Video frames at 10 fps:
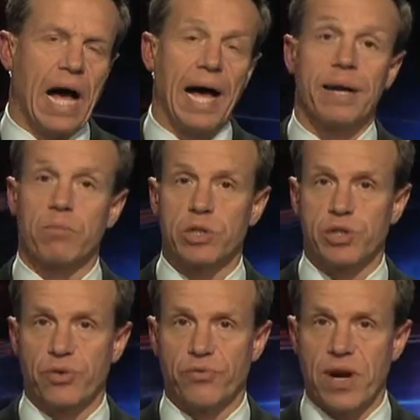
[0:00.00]
I am
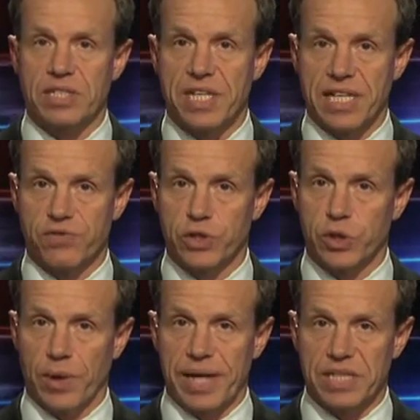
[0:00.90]
Richard French. Thanks for
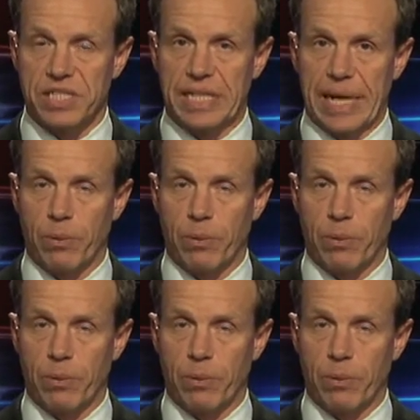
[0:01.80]
joining us tonight.